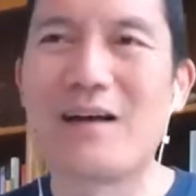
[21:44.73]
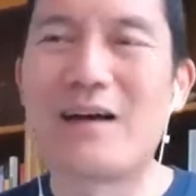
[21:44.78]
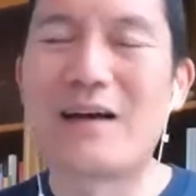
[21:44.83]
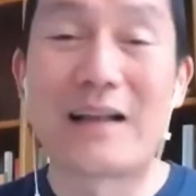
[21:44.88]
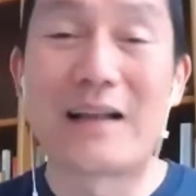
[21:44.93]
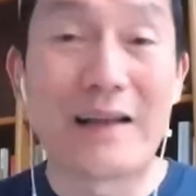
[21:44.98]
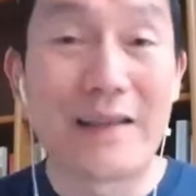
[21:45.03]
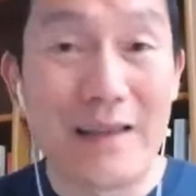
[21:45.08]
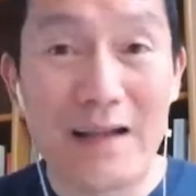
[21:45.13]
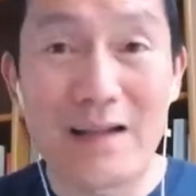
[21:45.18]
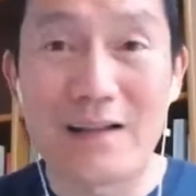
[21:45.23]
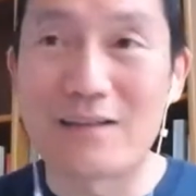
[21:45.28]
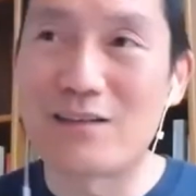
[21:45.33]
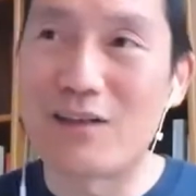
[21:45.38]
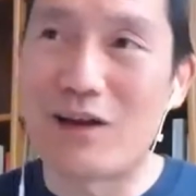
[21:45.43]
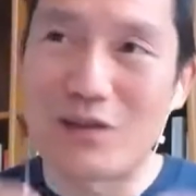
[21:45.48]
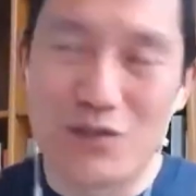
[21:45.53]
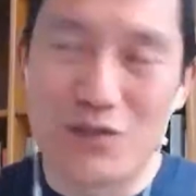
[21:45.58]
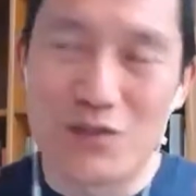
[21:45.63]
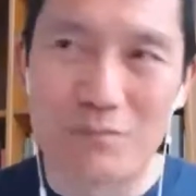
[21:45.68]
And I get it.
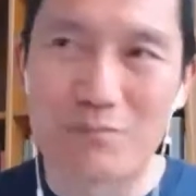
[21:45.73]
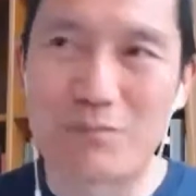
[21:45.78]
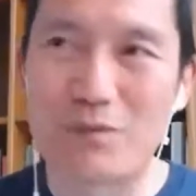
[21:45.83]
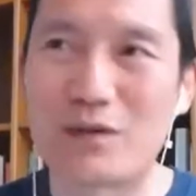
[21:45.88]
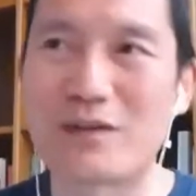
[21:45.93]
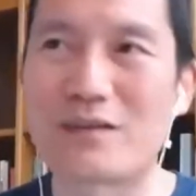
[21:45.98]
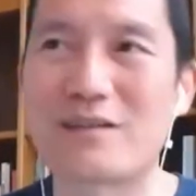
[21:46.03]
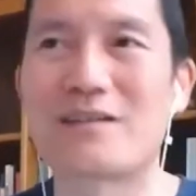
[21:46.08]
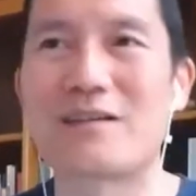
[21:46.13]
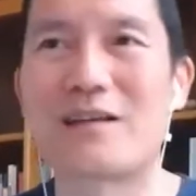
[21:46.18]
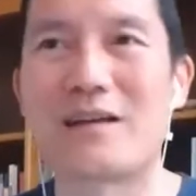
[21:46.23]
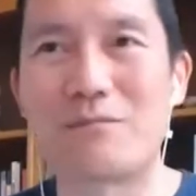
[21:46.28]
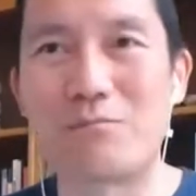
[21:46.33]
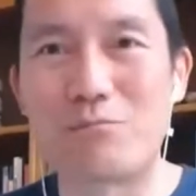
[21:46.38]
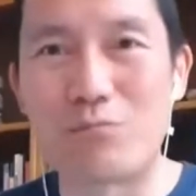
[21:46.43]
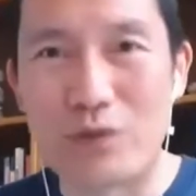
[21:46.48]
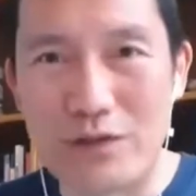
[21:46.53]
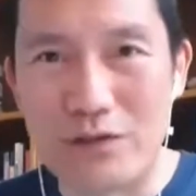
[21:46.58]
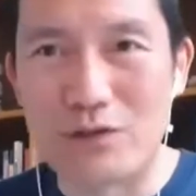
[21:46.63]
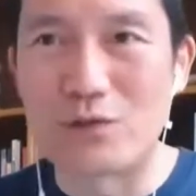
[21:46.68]
Launching a book can
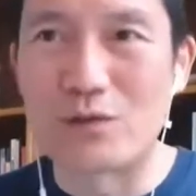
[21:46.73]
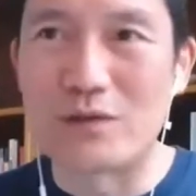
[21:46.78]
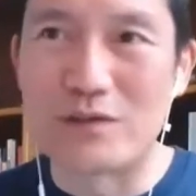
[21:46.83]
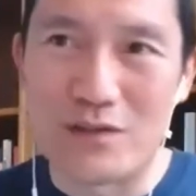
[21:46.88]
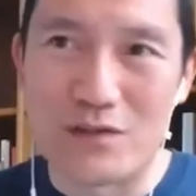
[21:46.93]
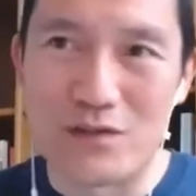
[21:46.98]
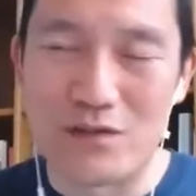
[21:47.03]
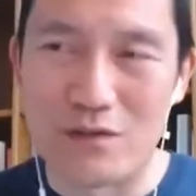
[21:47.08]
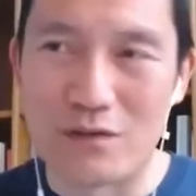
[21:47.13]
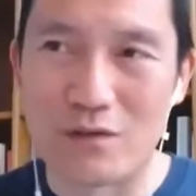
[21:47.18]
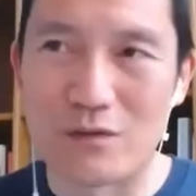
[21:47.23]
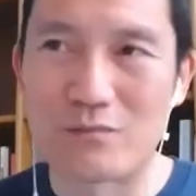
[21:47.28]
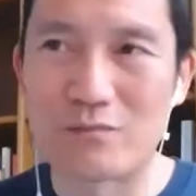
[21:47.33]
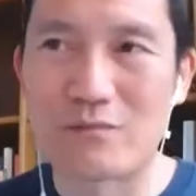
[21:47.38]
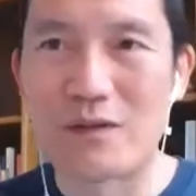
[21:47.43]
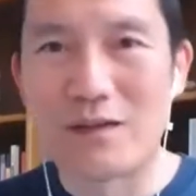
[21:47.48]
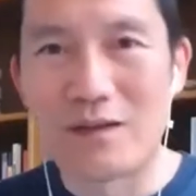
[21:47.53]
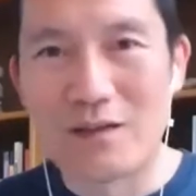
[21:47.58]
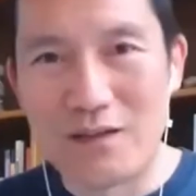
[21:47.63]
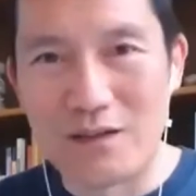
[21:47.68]
bring you additional,
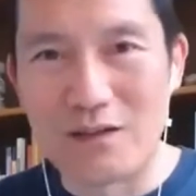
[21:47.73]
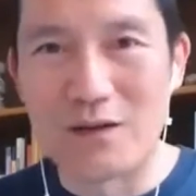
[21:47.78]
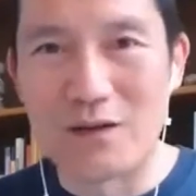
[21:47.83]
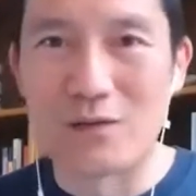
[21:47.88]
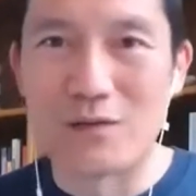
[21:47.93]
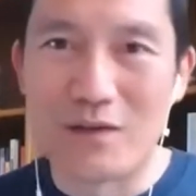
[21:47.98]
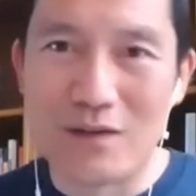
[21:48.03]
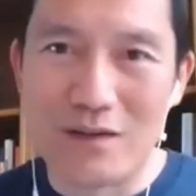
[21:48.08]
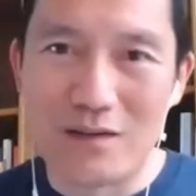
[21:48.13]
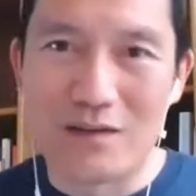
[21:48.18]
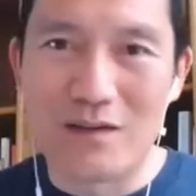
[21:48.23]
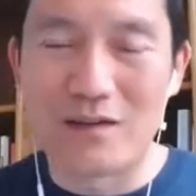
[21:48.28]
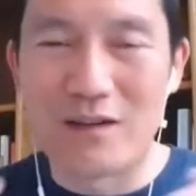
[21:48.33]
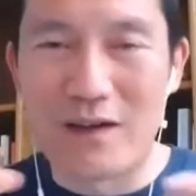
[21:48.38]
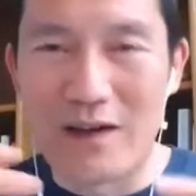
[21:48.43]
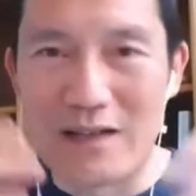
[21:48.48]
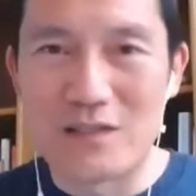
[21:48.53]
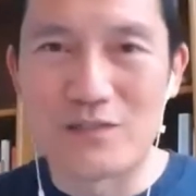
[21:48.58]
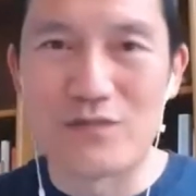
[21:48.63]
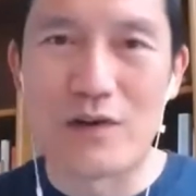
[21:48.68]
you know,
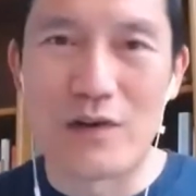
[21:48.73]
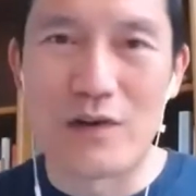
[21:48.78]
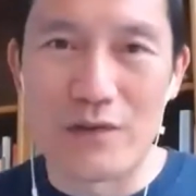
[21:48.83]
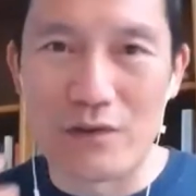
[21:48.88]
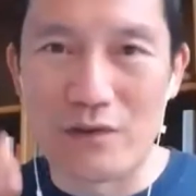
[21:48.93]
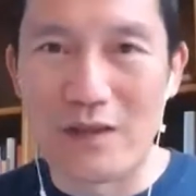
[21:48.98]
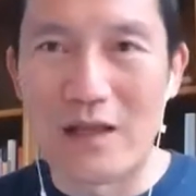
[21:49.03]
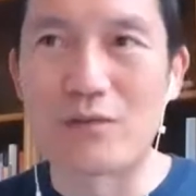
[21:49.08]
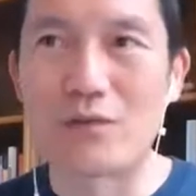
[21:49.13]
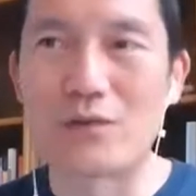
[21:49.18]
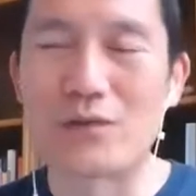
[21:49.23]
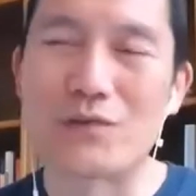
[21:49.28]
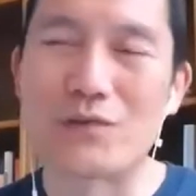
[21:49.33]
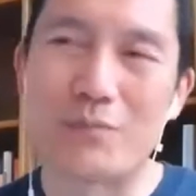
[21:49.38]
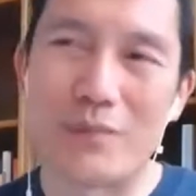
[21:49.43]
clients for other levels.